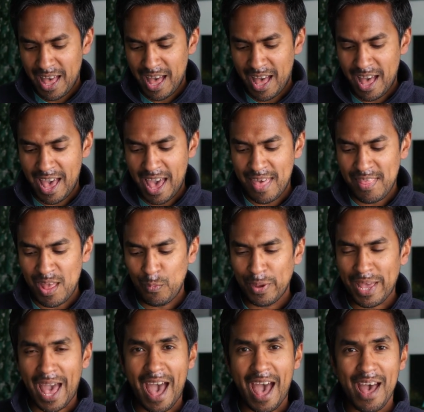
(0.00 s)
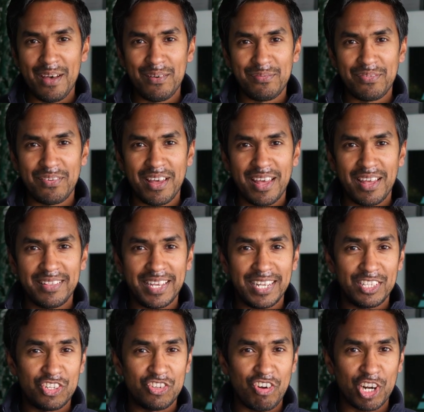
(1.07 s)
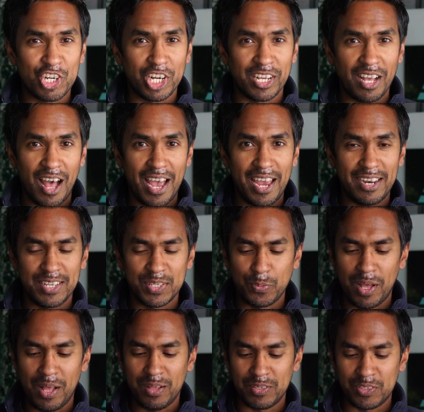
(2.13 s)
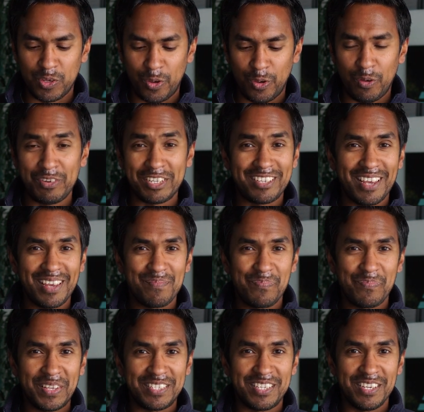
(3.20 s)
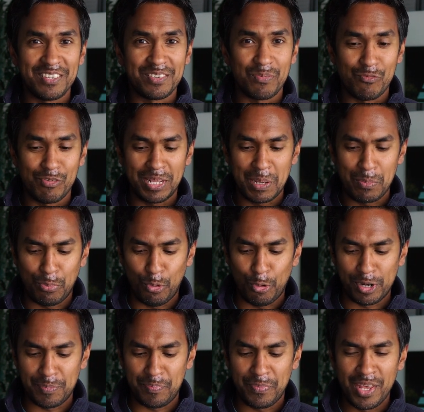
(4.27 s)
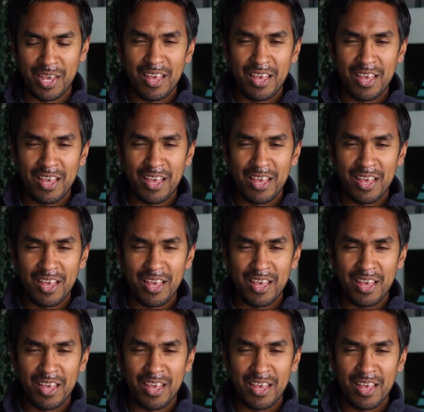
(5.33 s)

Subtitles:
And then we have the instruction guide as well. So obviously, this is really important.